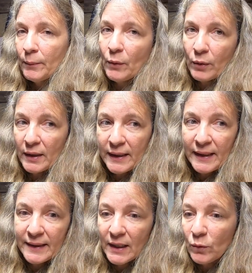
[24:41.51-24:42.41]
but we're gonna
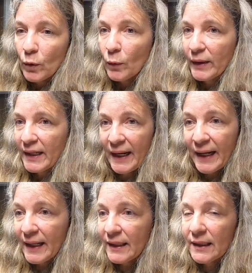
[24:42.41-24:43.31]
get done what we
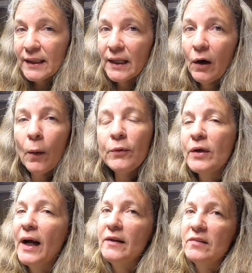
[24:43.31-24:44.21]
can. Hope you
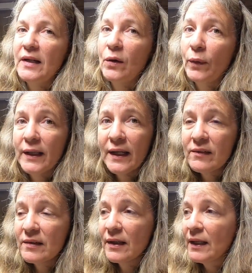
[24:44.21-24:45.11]
guys stick with
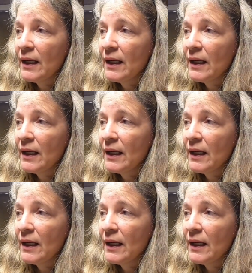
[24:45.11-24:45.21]
us.